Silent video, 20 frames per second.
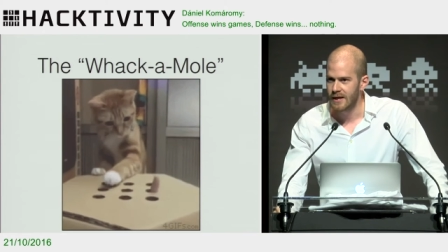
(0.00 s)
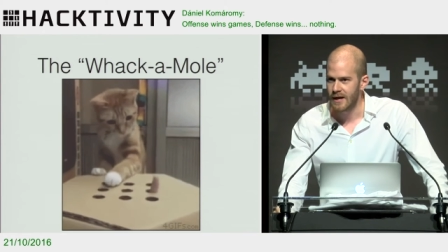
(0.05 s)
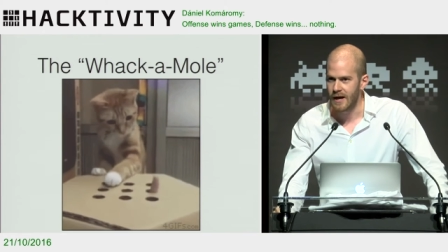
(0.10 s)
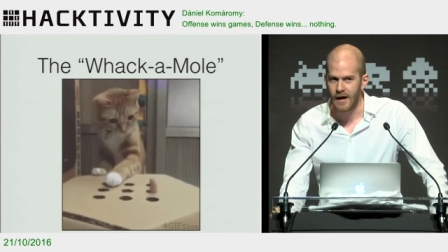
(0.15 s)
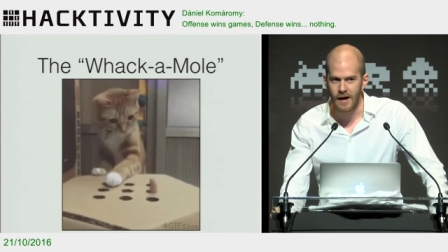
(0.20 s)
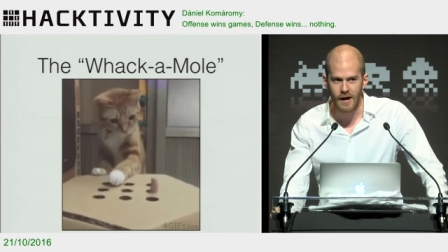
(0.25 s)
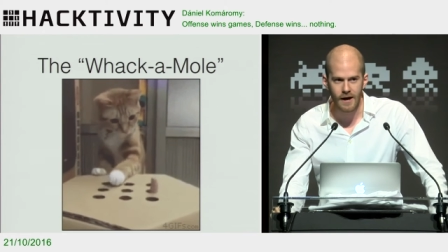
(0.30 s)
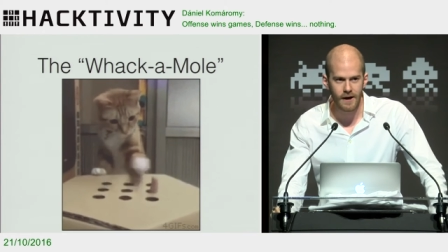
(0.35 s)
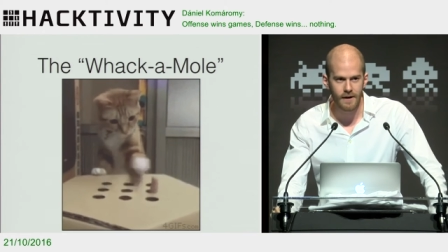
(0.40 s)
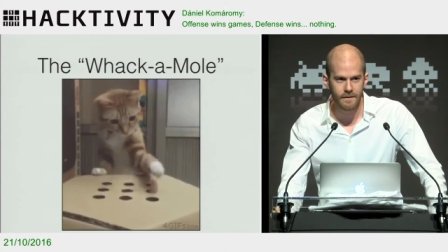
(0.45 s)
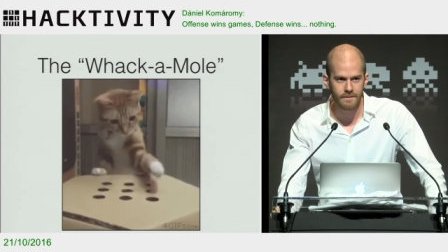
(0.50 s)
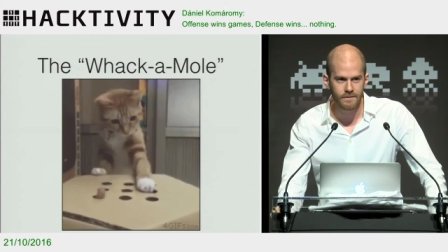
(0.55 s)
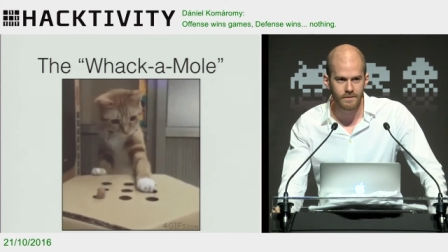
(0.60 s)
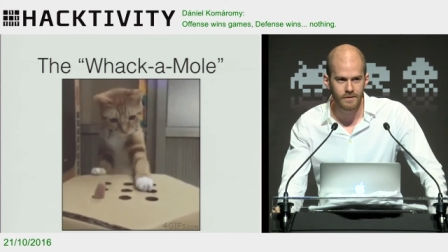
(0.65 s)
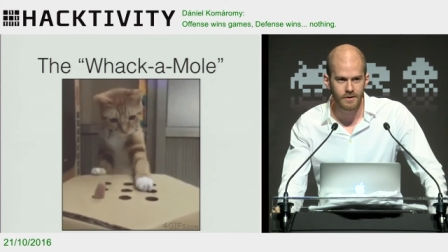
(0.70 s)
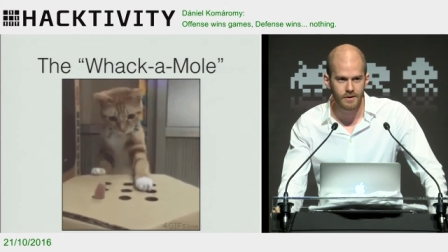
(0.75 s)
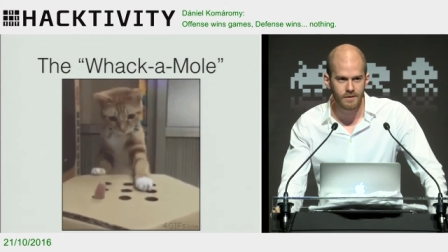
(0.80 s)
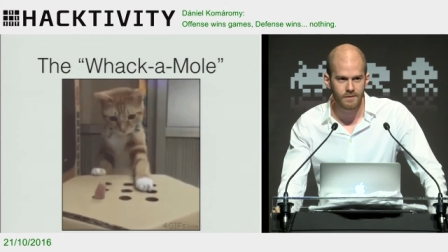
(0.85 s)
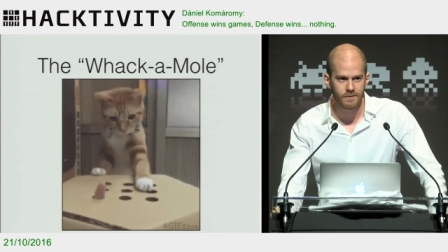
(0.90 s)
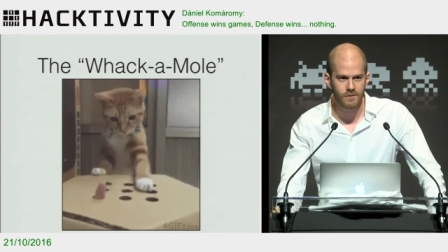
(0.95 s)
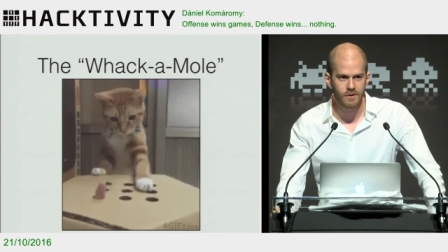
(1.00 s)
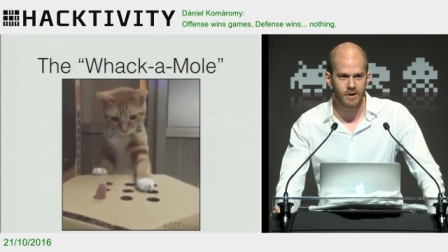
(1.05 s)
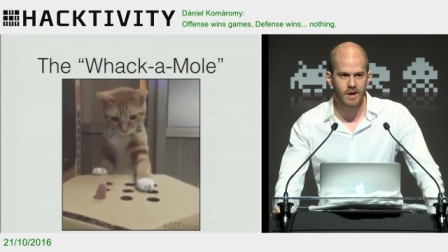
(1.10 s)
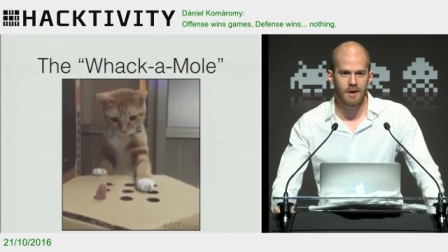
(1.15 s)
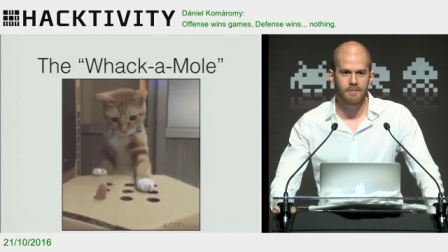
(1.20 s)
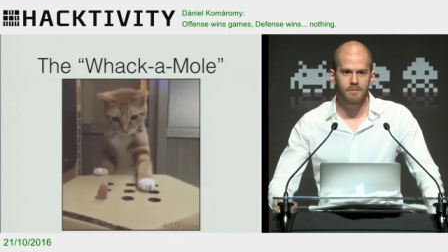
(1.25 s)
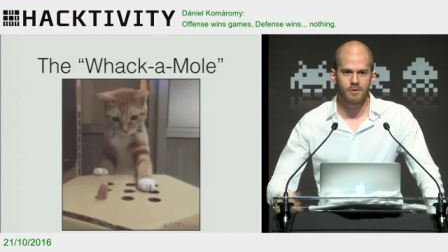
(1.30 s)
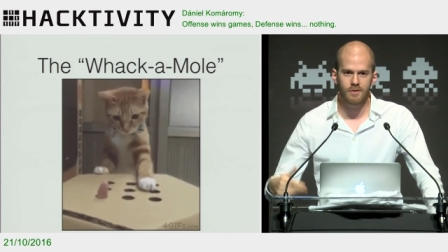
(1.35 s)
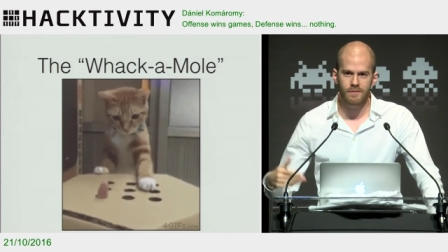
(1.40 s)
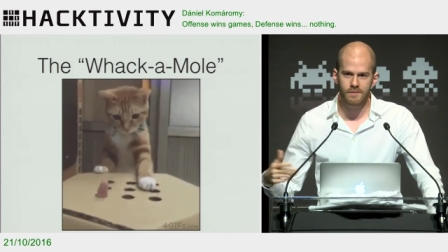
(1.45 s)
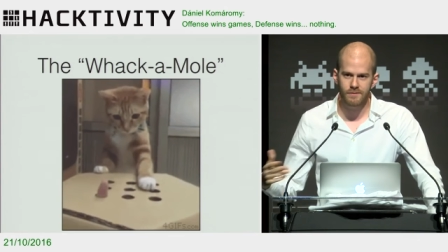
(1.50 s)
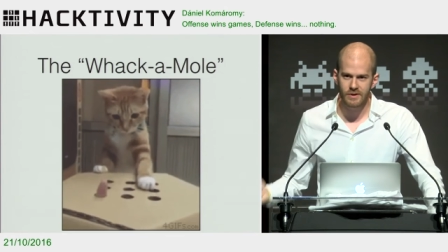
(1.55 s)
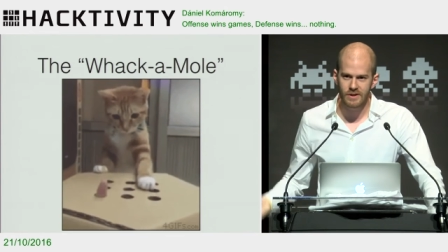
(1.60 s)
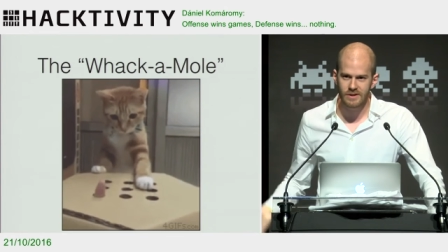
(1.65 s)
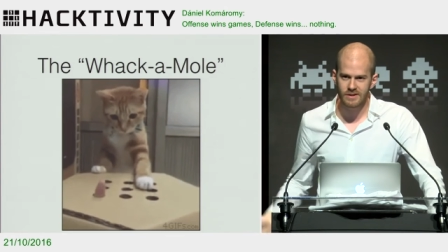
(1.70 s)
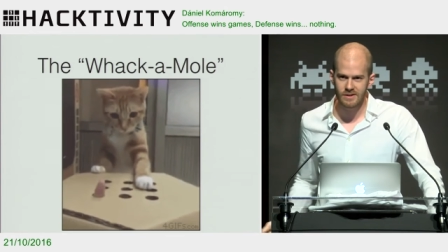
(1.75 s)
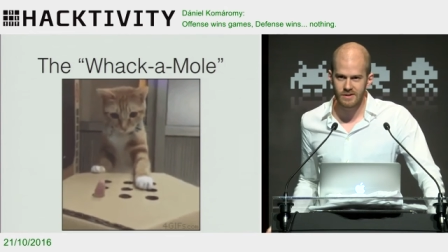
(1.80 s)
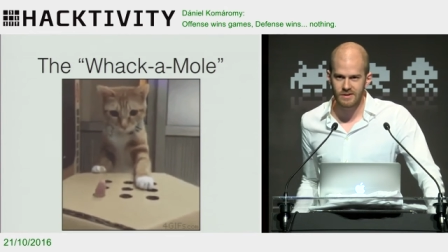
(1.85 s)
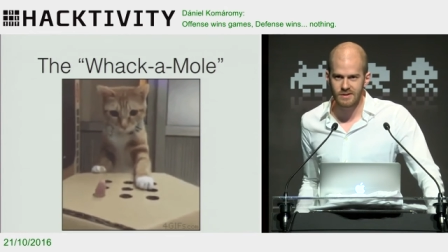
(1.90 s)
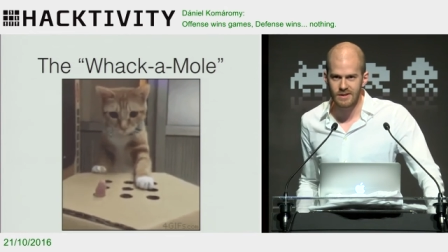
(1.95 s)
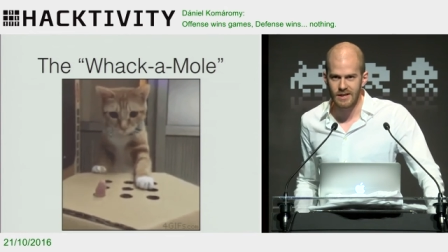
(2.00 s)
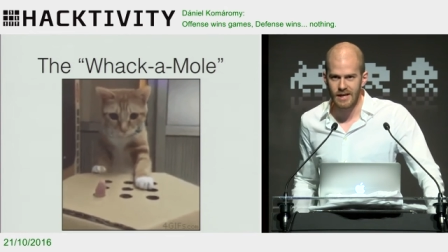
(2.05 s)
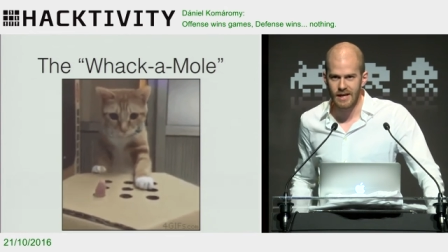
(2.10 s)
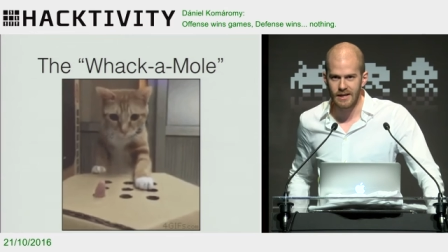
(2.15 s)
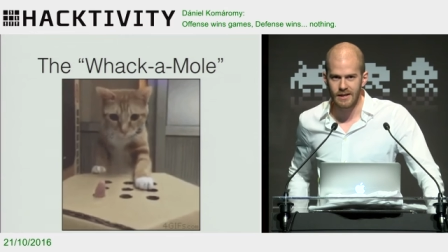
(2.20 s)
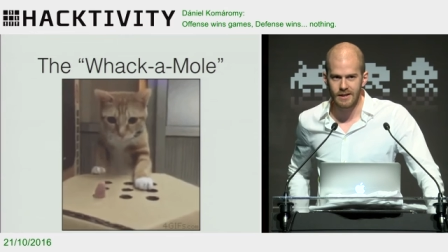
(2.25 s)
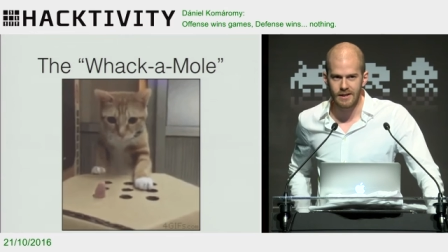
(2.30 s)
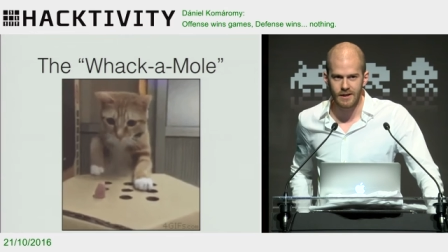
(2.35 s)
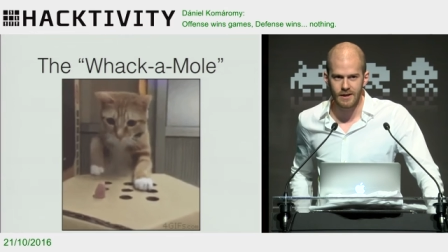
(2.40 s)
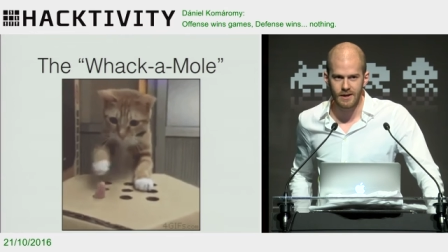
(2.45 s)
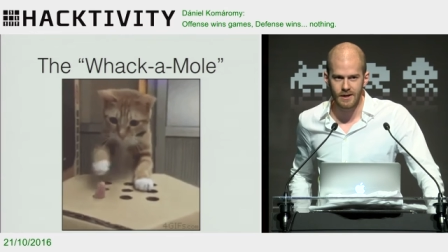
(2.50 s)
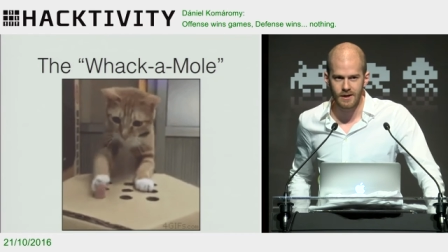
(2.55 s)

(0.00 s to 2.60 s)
for a number of reasons. And